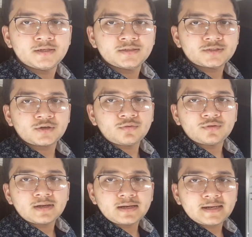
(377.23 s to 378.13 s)

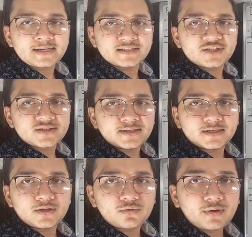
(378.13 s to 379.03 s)
So let's just
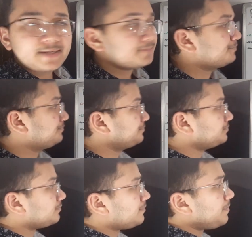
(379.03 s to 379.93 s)
continue, right?
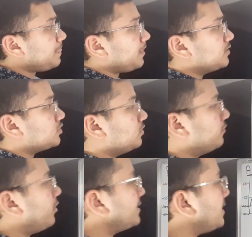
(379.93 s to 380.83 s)
So
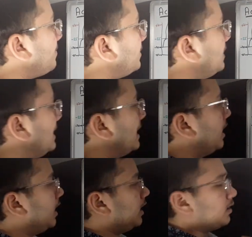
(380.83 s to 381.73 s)
for example,
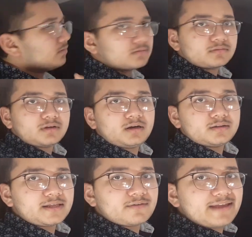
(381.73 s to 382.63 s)

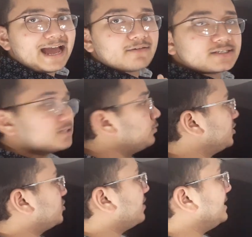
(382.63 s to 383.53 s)
there we have a
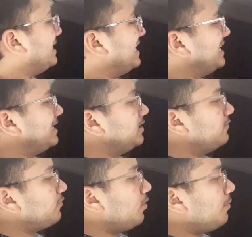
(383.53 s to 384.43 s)
stimulus, right?
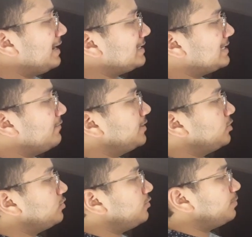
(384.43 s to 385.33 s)
From minus 70
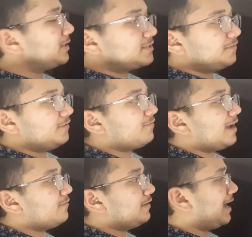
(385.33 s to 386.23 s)
to plus
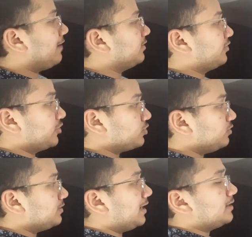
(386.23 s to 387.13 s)
55 we have a
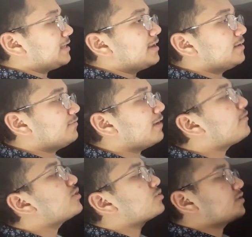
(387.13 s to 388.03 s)
threshold, then we have
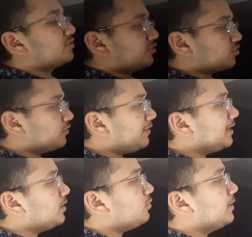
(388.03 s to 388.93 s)
reached the threshold
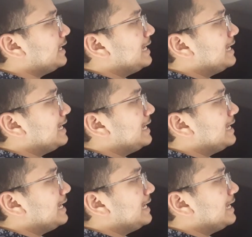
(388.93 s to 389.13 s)
value.